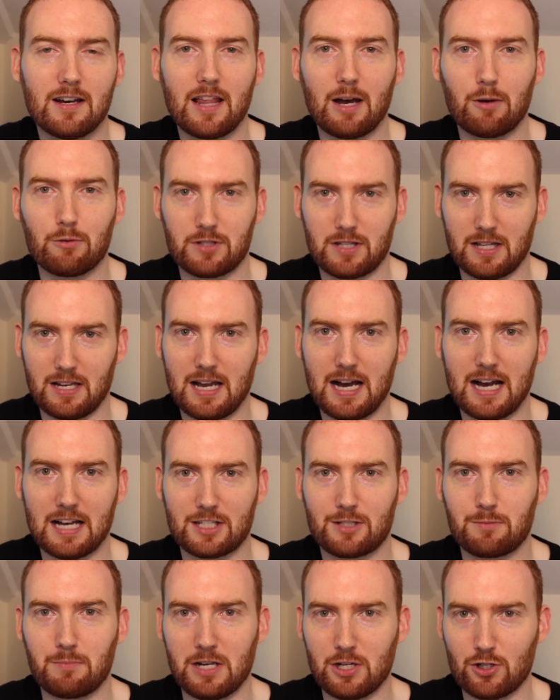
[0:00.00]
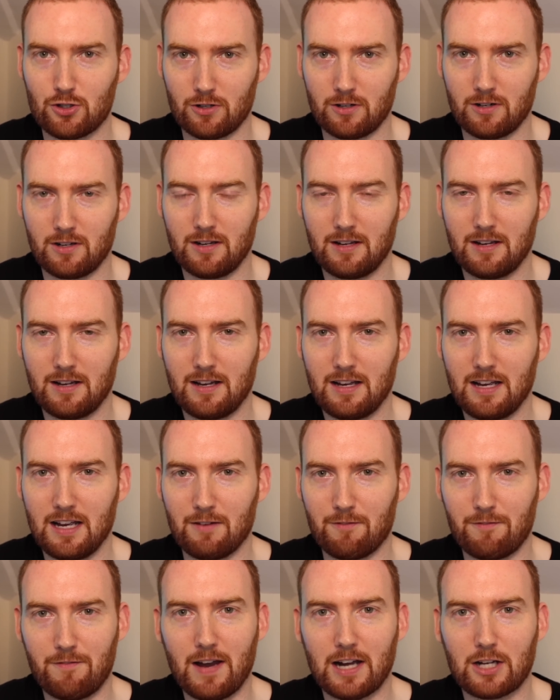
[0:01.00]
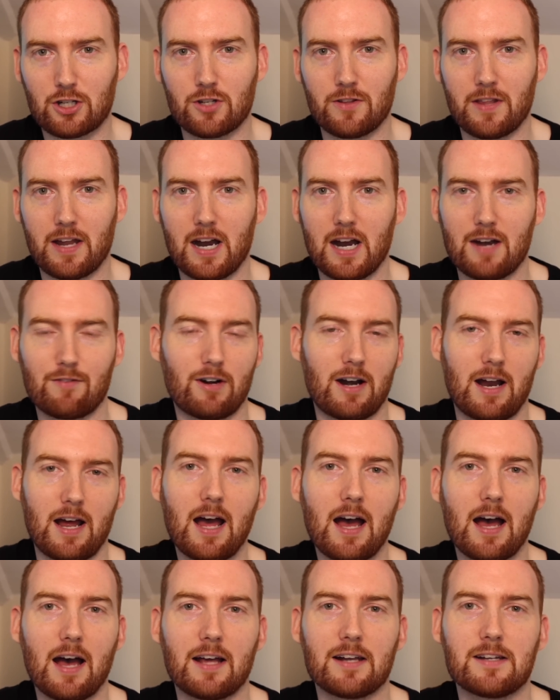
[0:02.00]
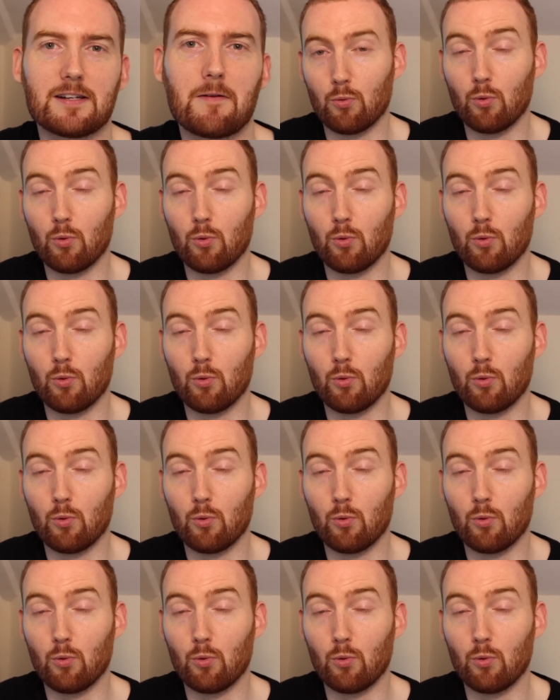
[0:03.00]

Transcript: That was the last major infection that I ever had.